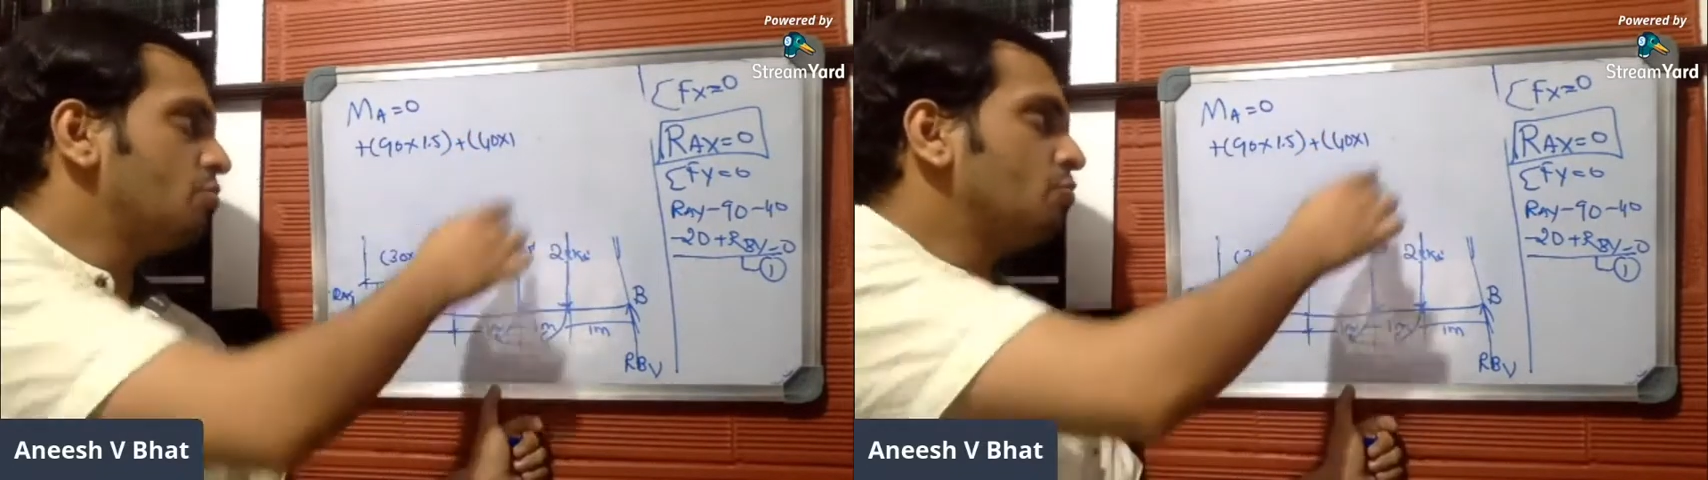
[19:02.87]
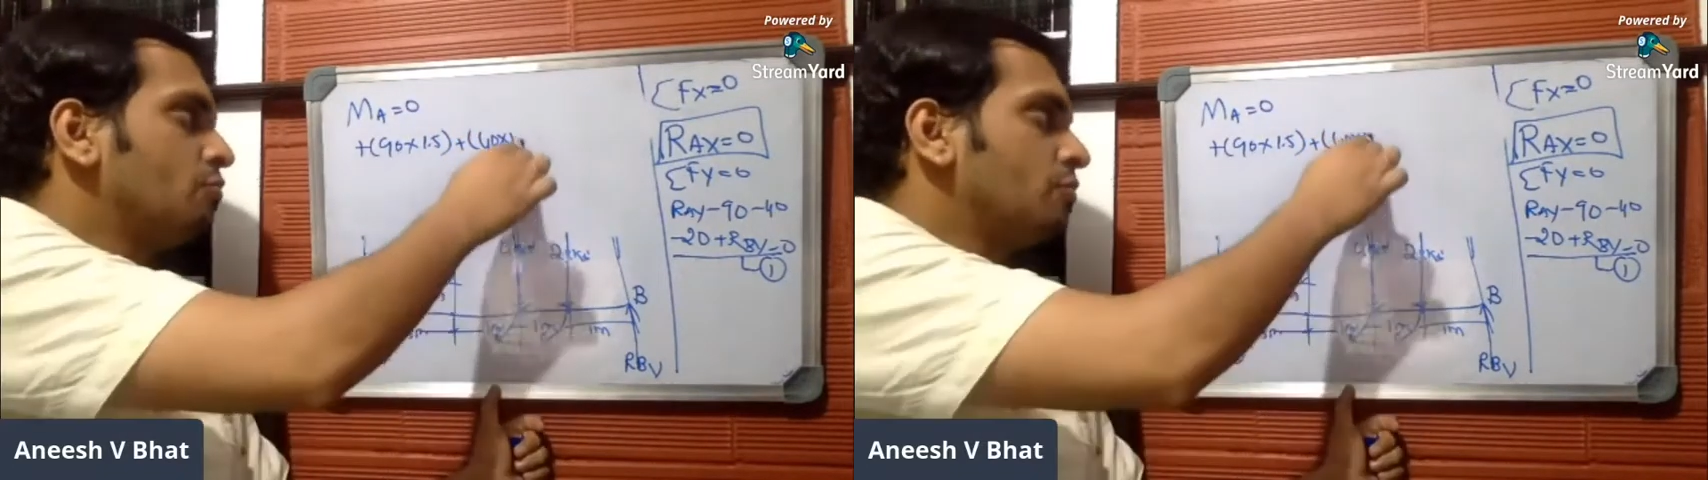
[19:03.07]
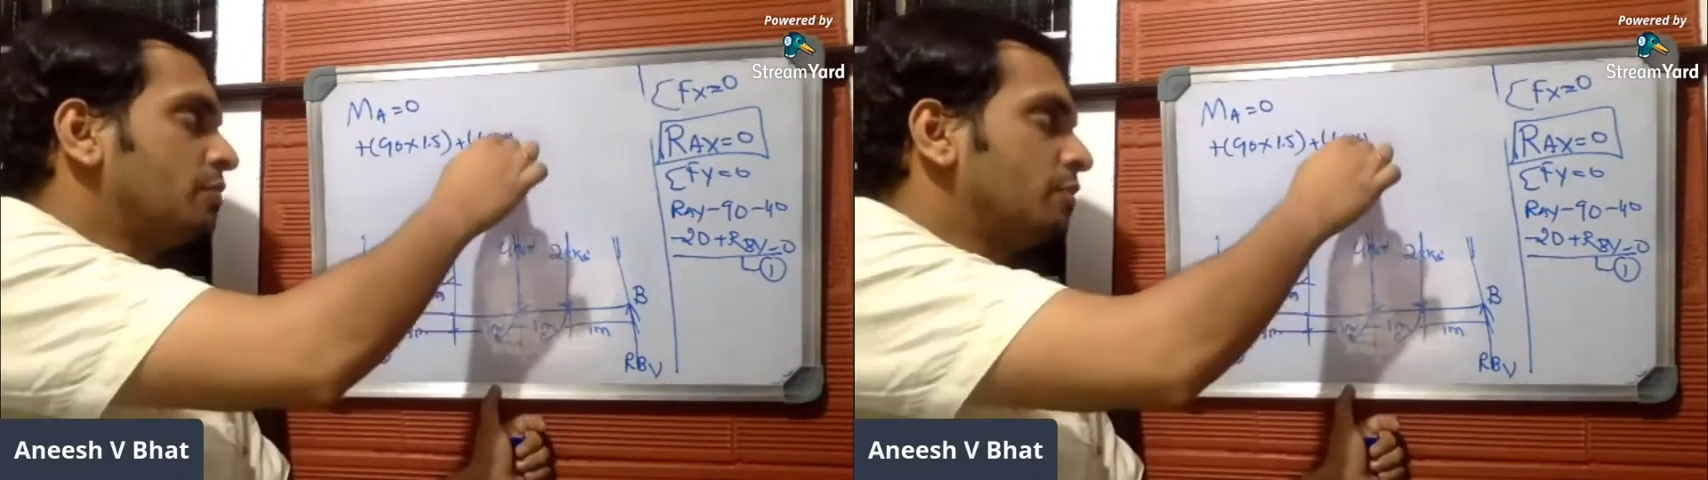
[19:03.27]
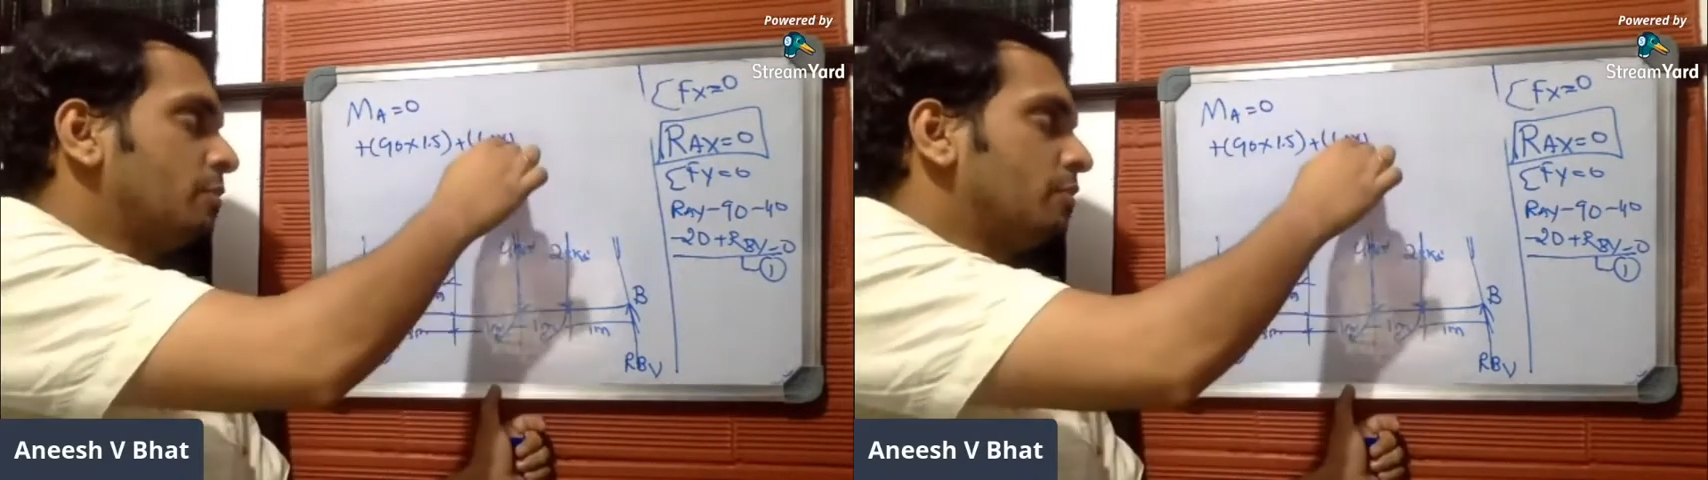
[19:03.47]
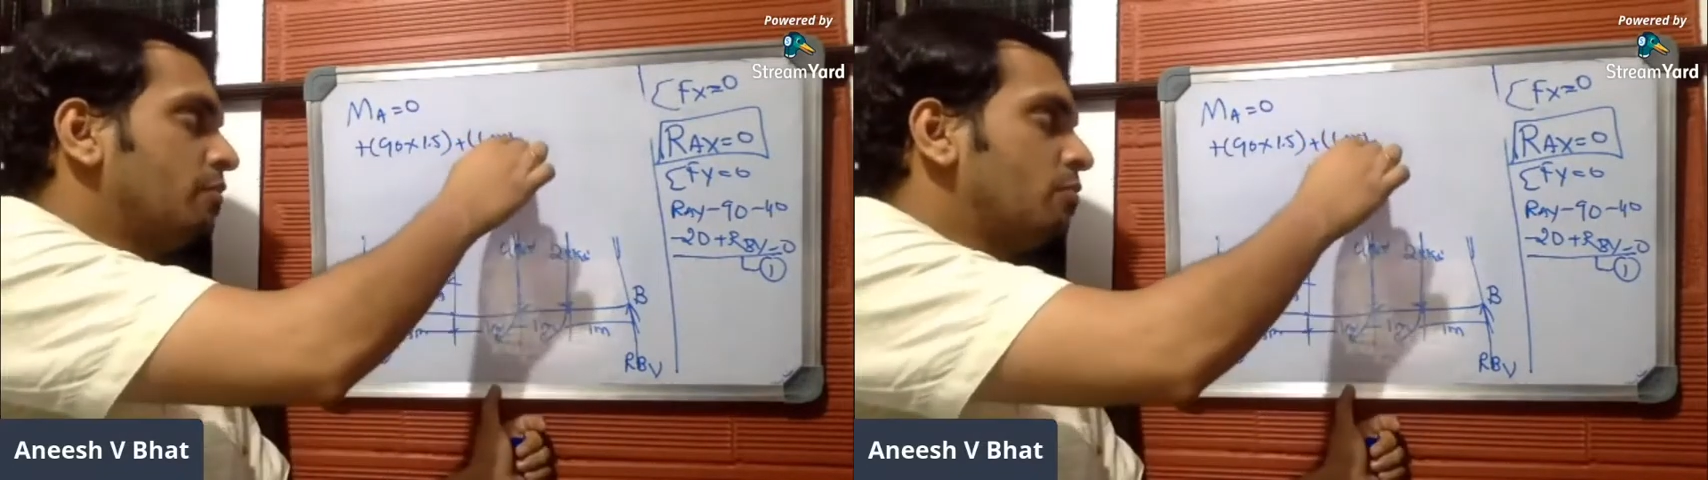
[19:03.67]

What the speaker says: 2, which will be